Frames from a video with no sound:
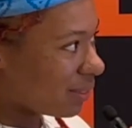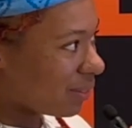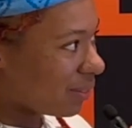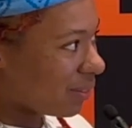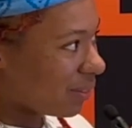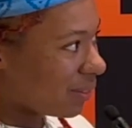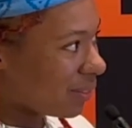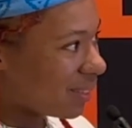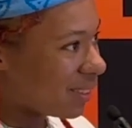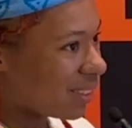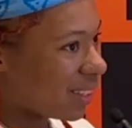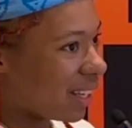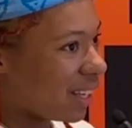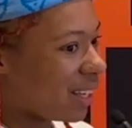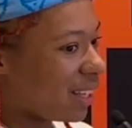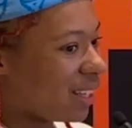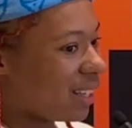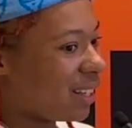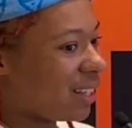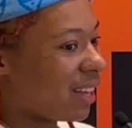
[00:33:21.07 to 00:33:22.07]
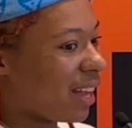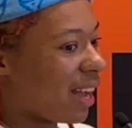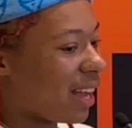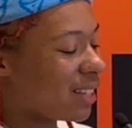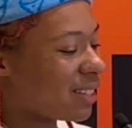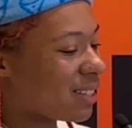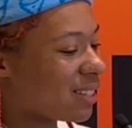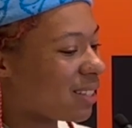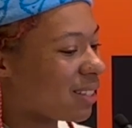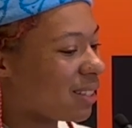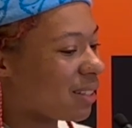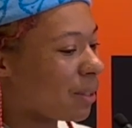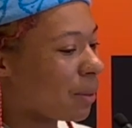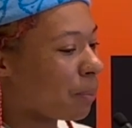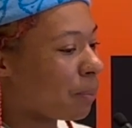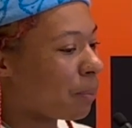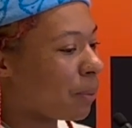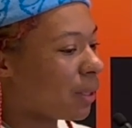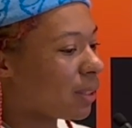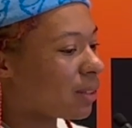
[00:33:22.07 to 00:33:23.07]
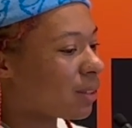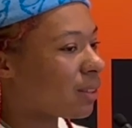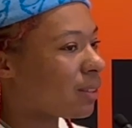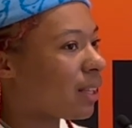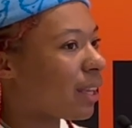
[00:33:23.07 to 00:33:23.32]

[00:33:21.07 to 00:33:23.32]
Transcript: Right. They had to put